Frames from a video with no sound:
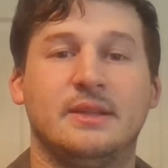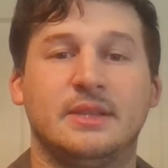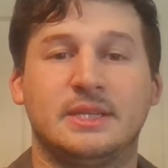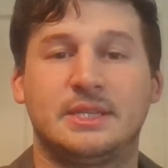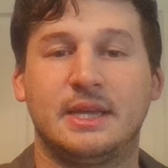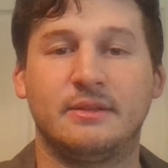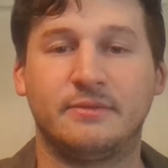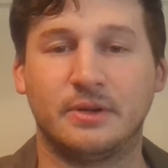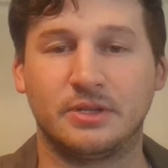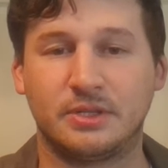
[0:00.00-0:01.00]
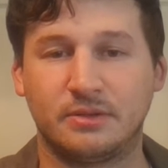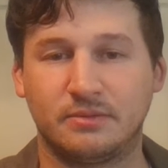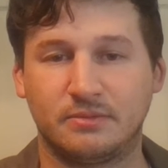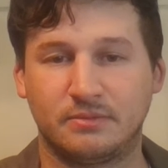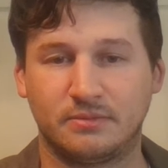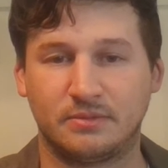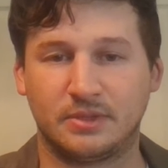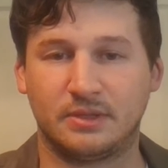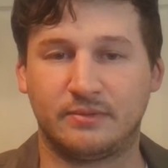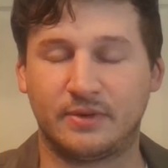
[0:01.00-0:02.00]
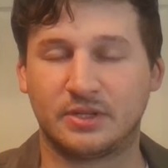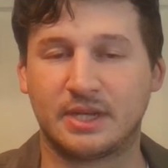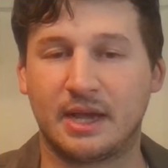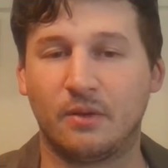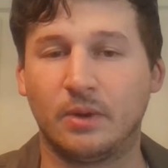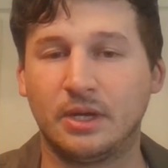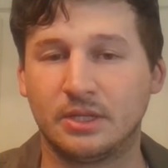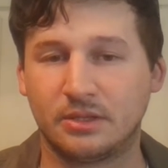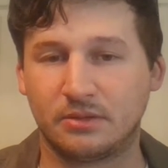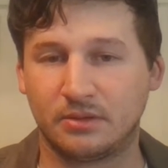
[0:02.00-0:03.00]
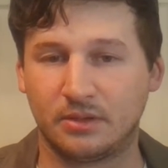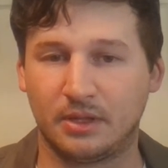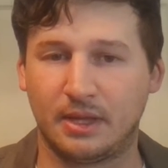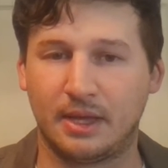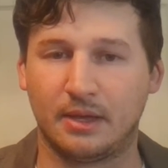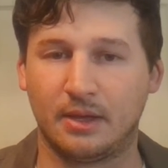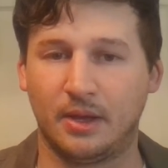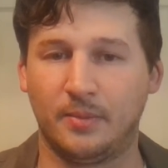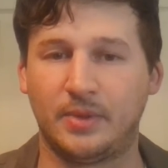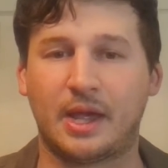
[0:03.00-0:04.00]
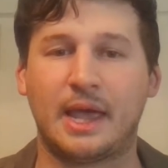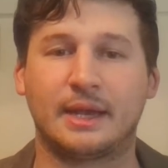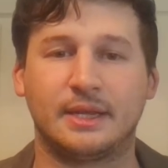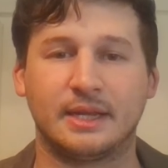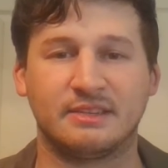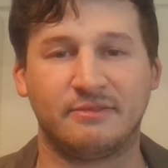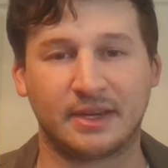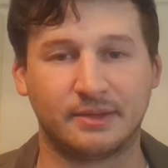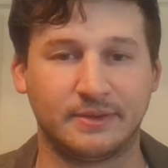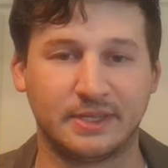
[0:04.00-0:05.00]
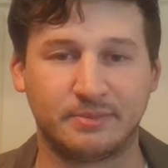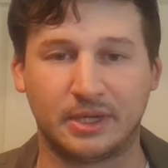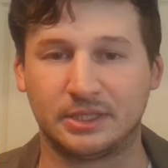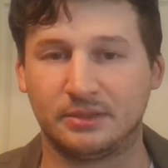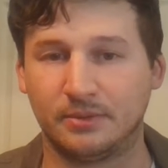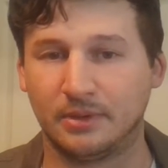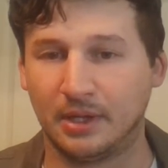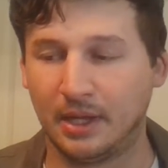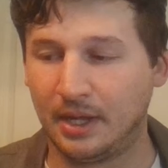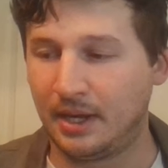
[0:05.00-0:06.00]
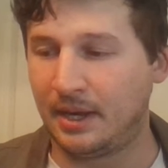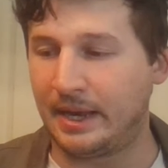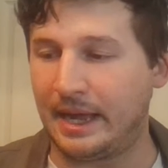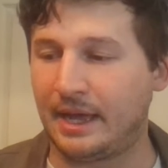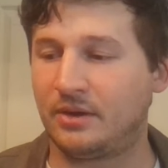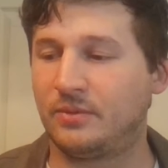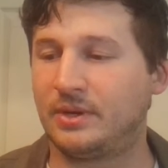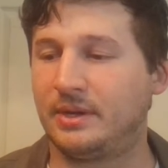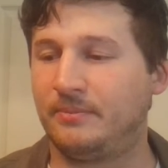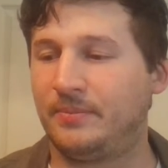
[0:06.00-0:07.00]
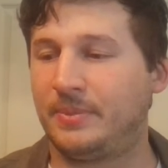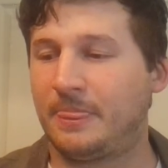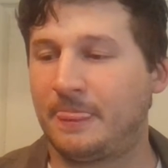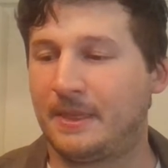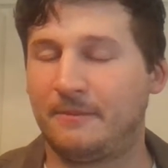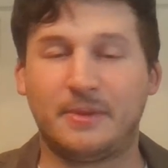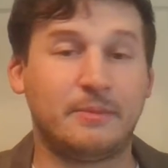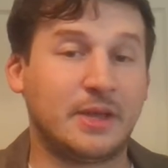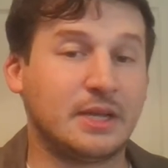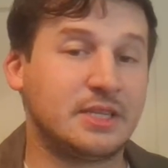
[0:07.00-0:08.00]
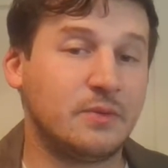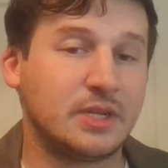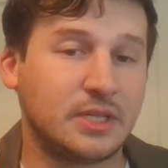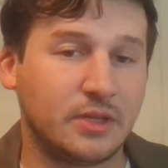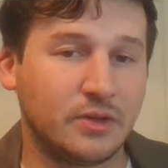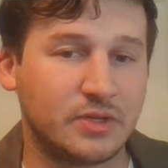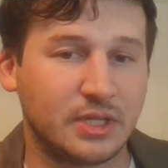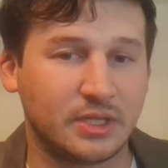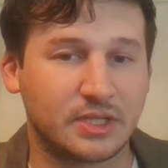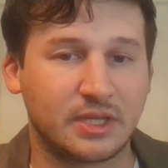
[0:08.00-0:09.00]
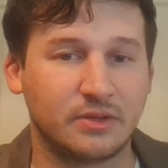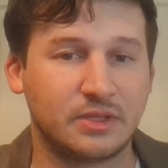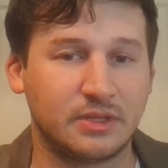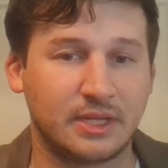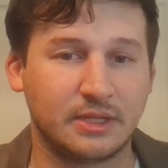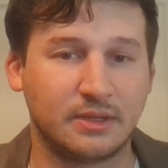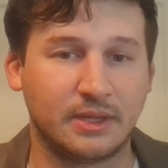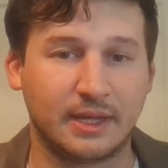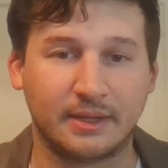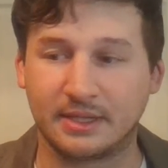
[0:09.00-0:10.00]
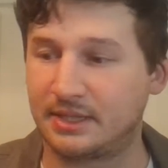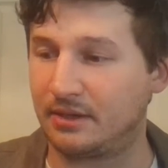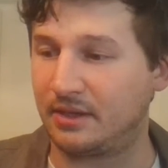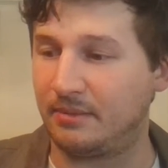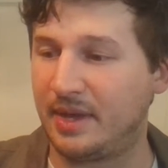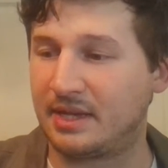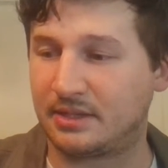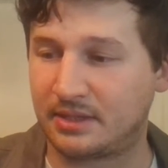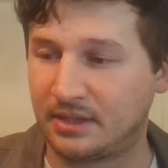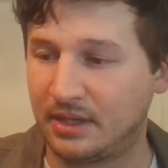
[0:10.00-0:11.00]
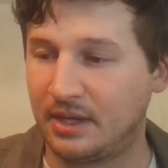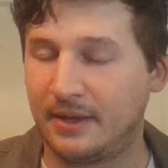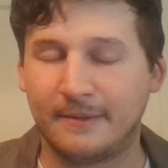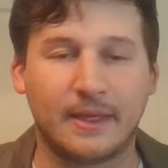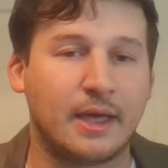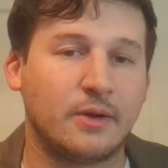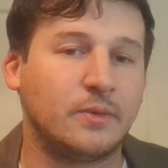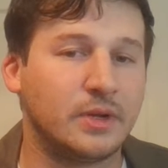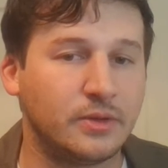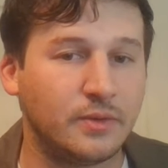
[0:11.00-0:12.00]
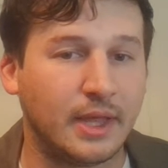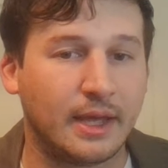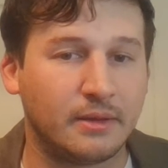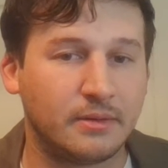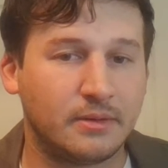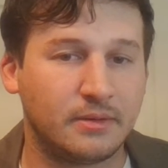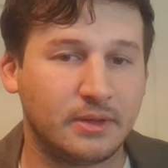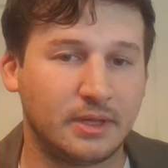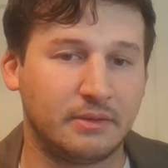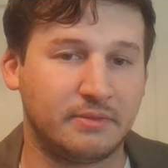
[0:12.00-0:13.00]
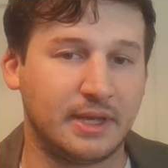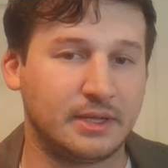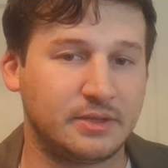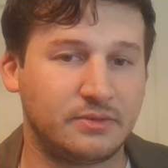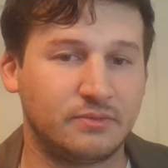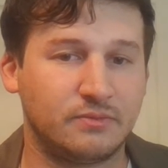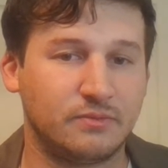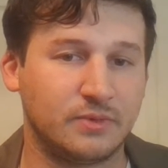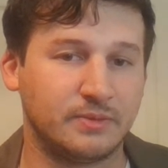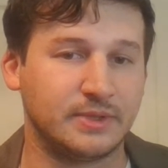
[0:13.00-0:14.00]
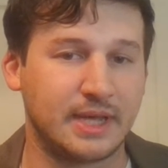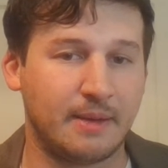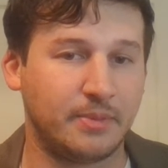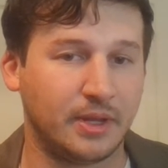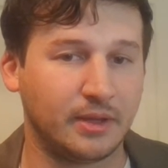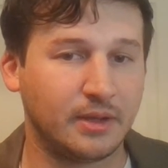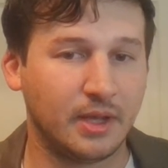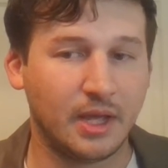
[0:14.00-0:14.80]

let's say the first, first guy was um, not acting as effectively as possible. I don't want to be because he wasn't using the skills that like necessarily the best. I don't want to do that if that's what was happening.